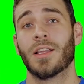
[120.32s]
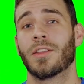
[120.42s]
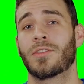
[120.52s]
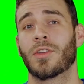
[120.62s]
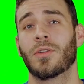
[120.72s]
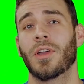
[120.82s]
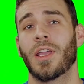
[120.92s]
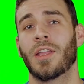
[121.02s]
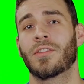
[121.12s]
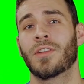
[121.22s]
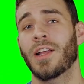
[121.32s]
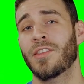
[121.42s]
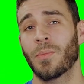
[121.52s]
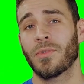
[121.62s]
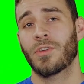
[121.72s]
So, in
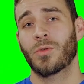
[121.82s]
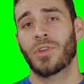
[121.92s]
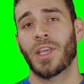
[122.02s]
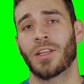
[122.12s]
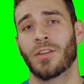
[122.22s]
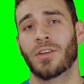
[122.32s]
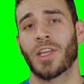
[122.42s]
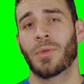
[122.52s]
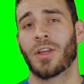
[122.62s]
tonight's episode, we're taking a look at...